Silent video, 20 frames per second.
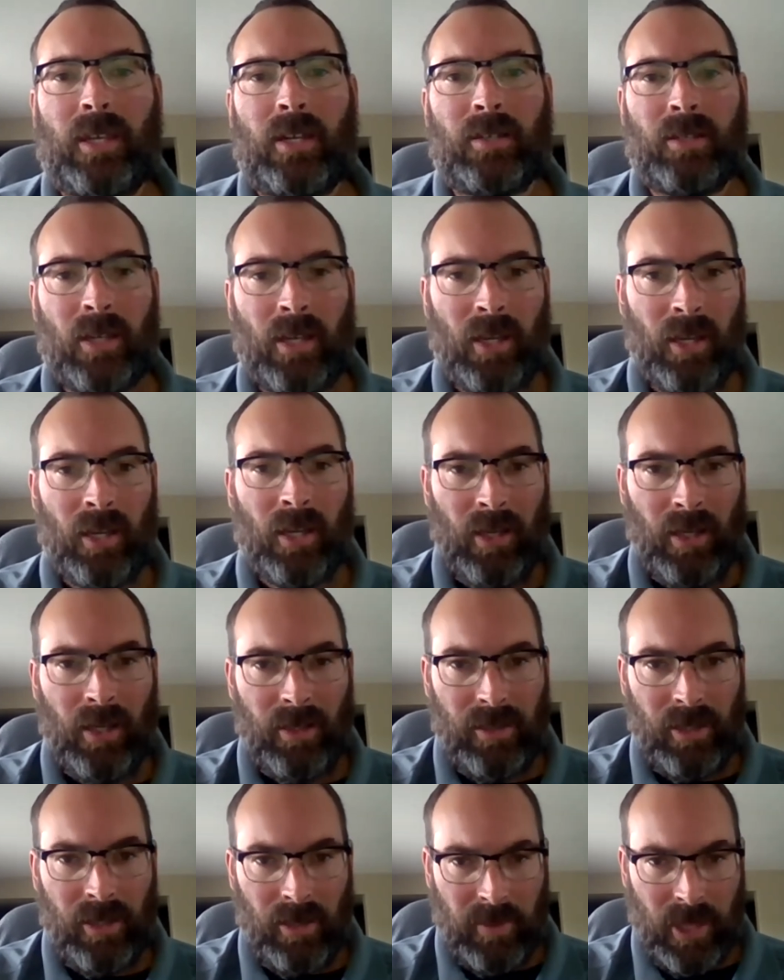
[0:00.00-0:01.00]
that
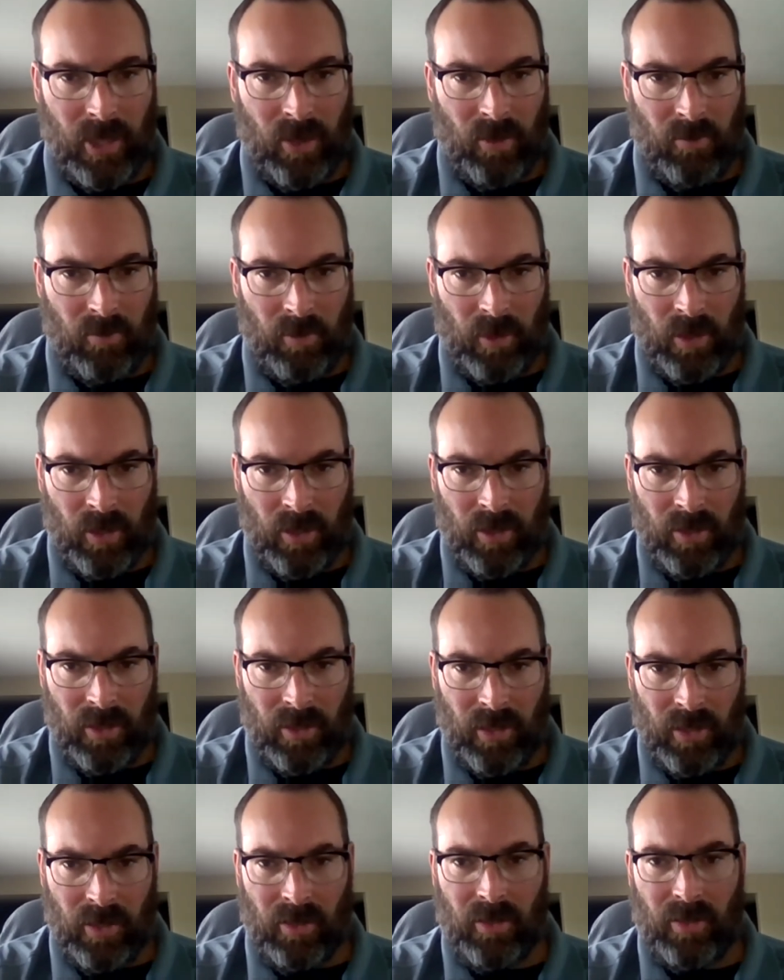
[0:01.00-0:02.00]
deep down. If, if
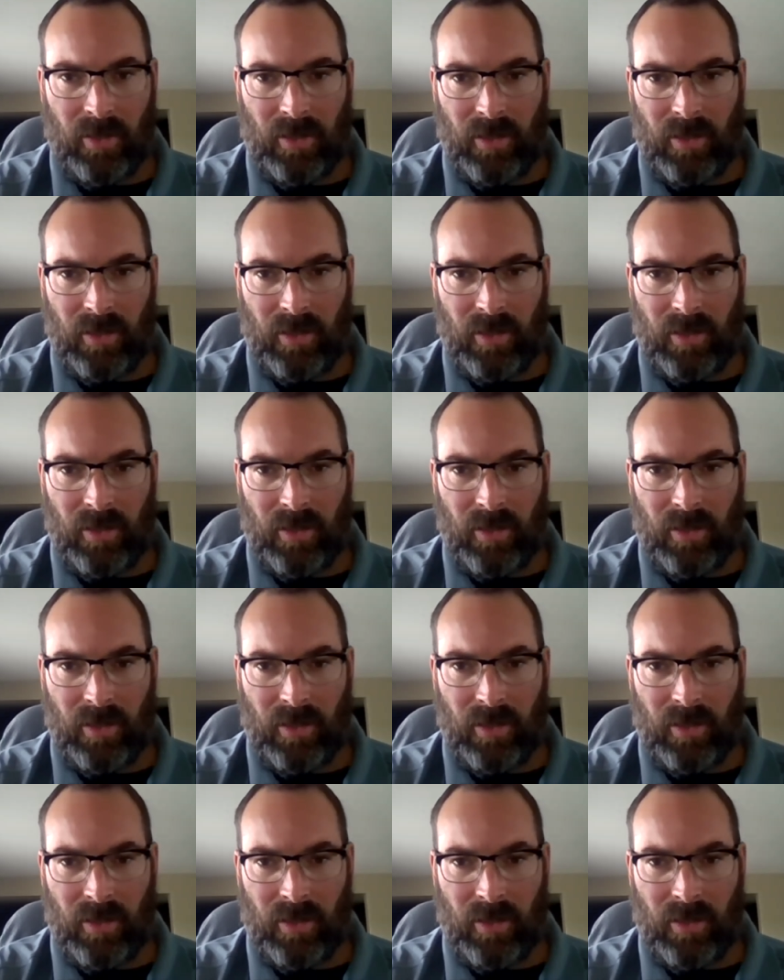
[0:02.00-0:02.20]
that's